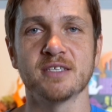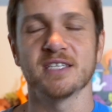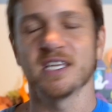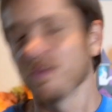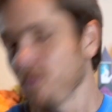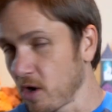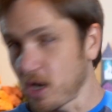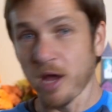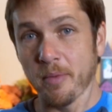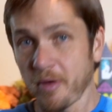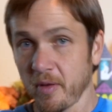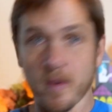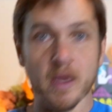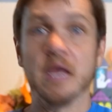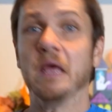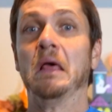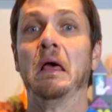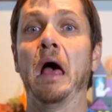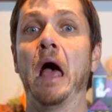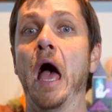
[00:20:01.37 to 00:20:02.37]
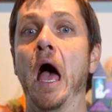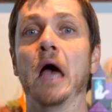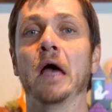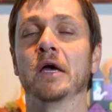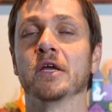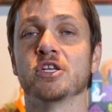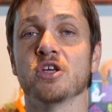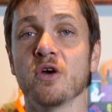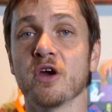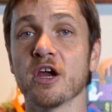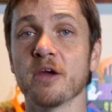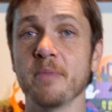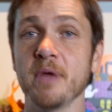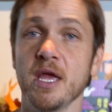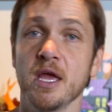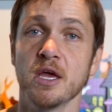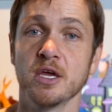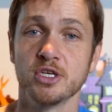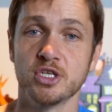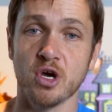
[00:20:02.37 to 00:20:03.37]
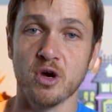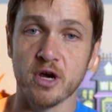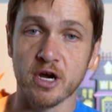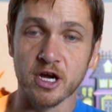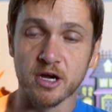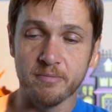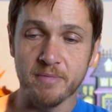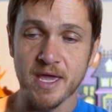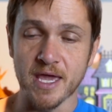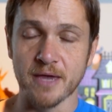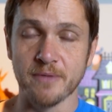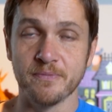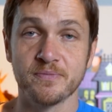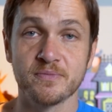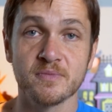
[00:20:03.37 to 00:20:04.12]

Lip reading: And he woke up and he went, "Oh, don't hurt me, don't hurt me."